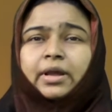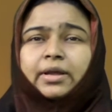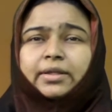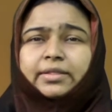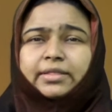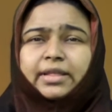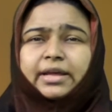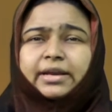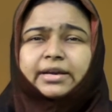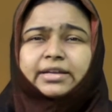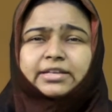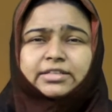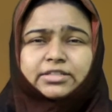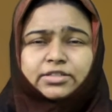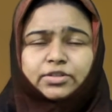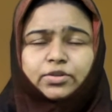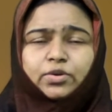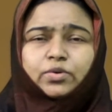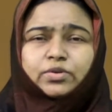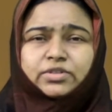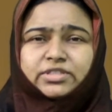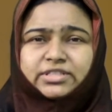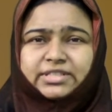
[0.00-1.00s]
There is
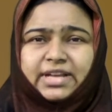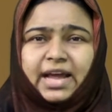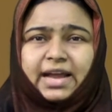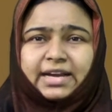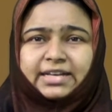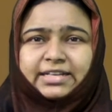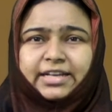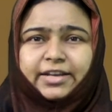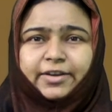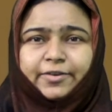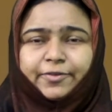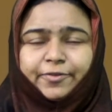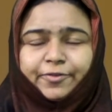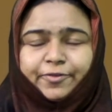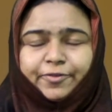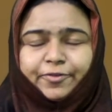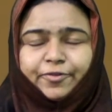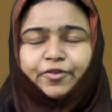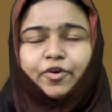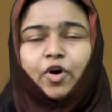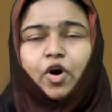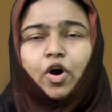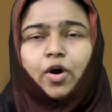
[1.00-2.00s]
no static
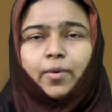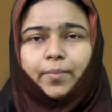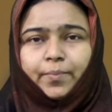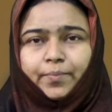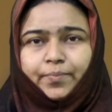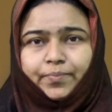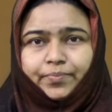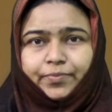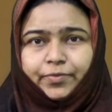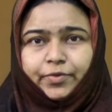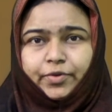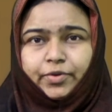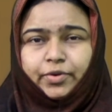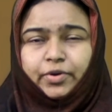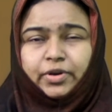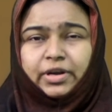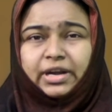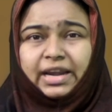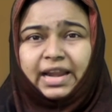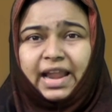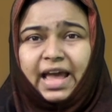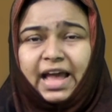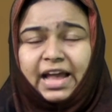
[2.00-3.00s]
form,
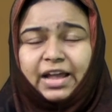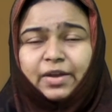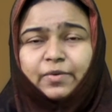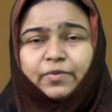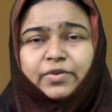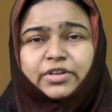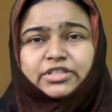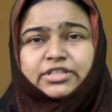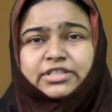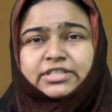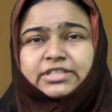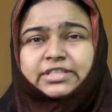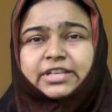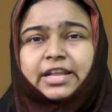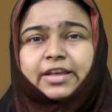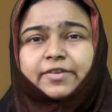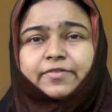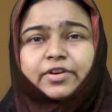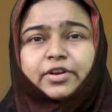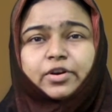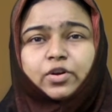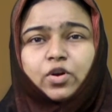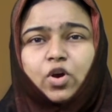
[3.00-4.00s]
language is
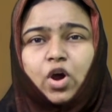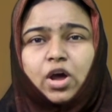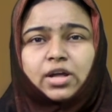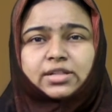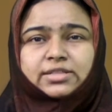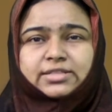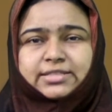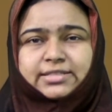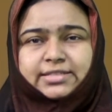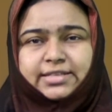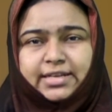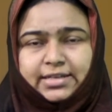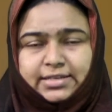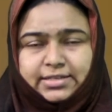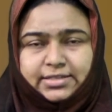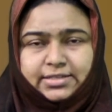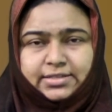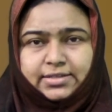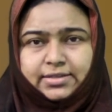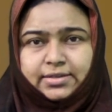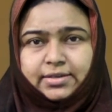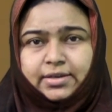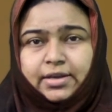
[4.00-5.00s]
never
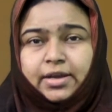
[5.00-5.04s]
constant.